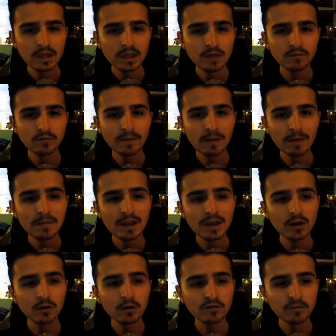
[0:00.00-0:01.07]
was about a metre
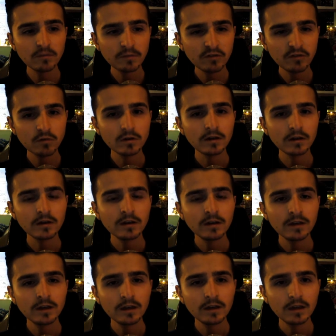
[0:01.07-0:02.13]
long. It was a bazooka,
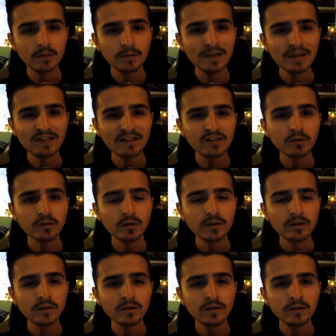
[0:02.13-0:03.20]
a plastic one.
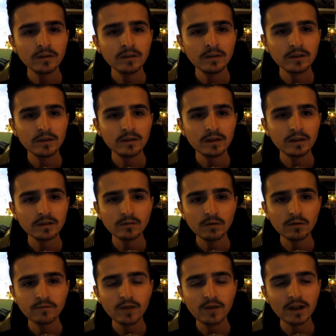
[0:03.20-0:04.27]
I don't know what
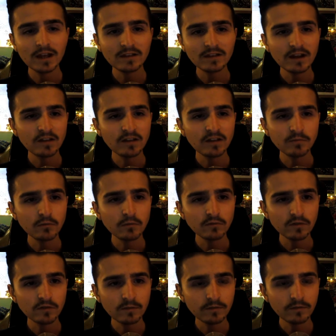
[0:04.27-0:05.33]
it fired, like tennis balls or
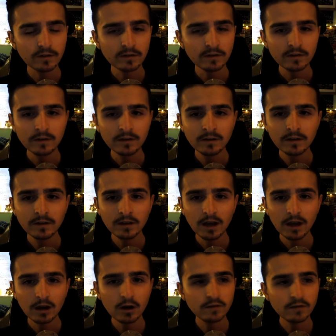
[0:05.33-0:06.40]
something. I
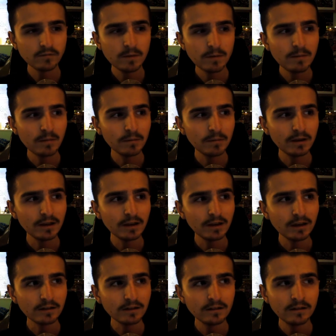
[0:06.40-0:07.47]
can't even remember, but
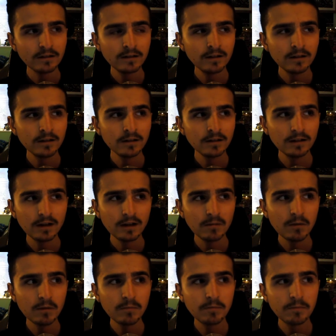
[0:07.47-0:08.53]
like, I
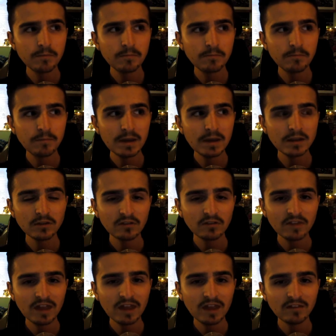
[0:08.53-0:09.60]
remember being up the
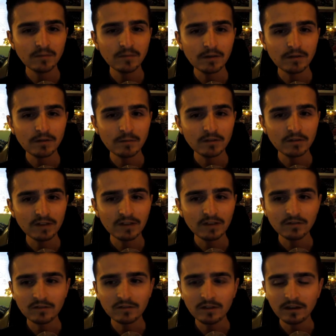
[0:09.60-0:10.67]
stairs at my grandma's house,
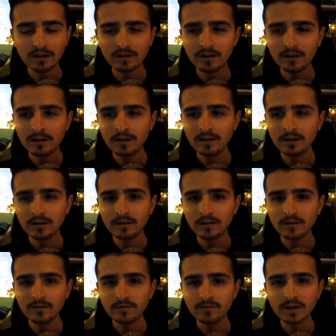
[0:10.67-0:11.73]
just like,
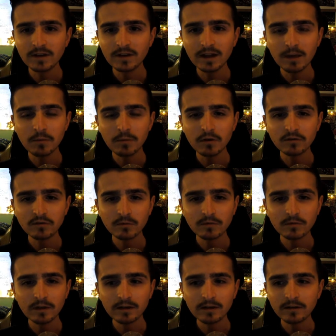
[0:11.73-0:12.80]
feeling like a boss with
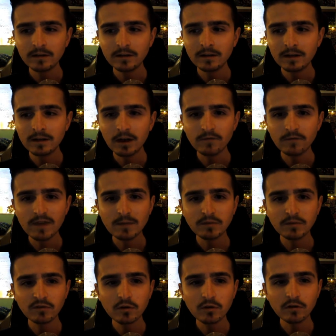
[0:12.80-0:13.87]
like a fake
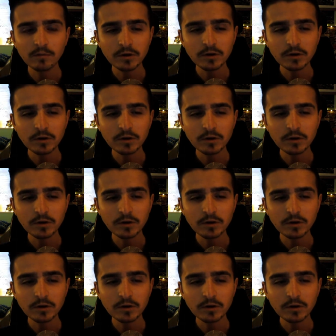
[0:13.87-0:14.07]
bazooka on my